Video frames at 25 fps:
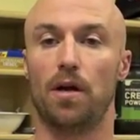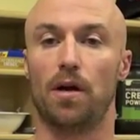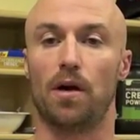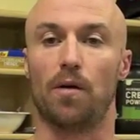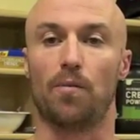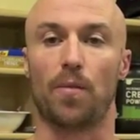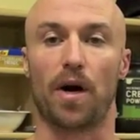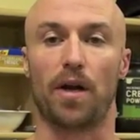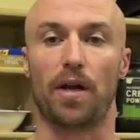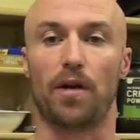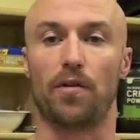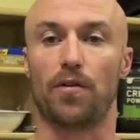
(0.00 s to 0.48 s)

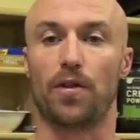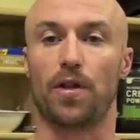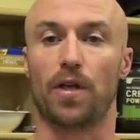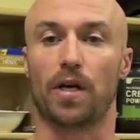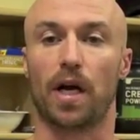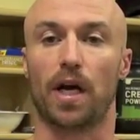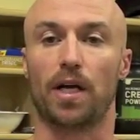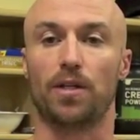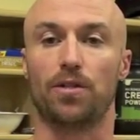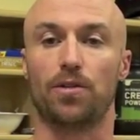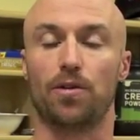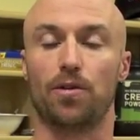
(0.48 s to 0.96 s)
about everything
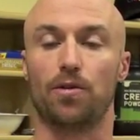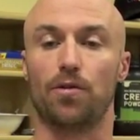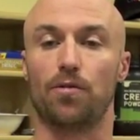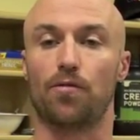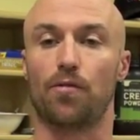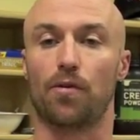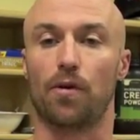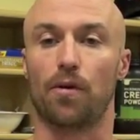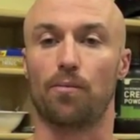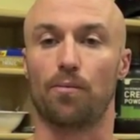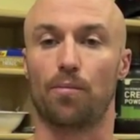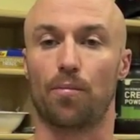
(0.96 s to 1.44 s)
I do
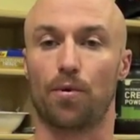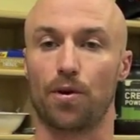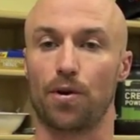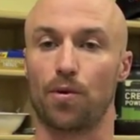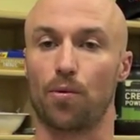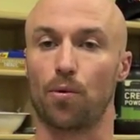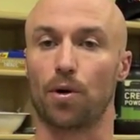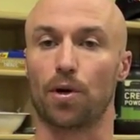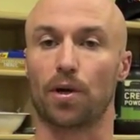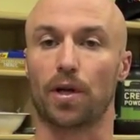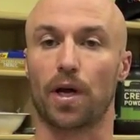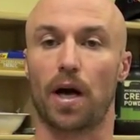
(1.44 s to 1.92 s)
from
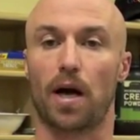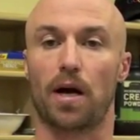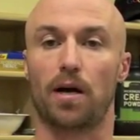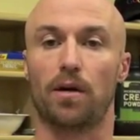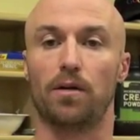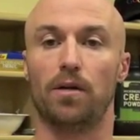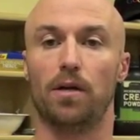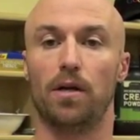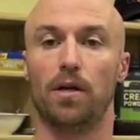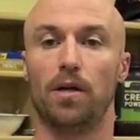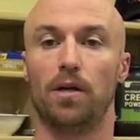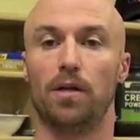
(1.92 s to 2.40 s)

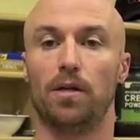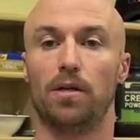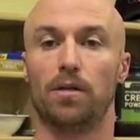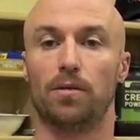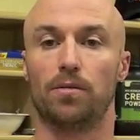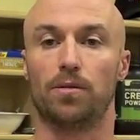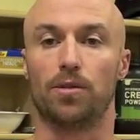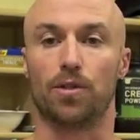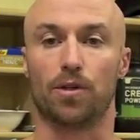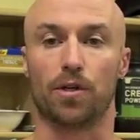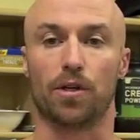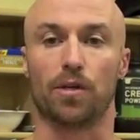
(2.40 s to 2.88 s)
pre-workout,
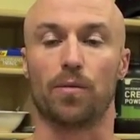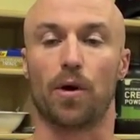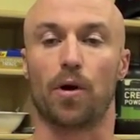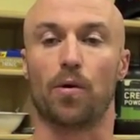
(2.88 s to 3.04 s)
during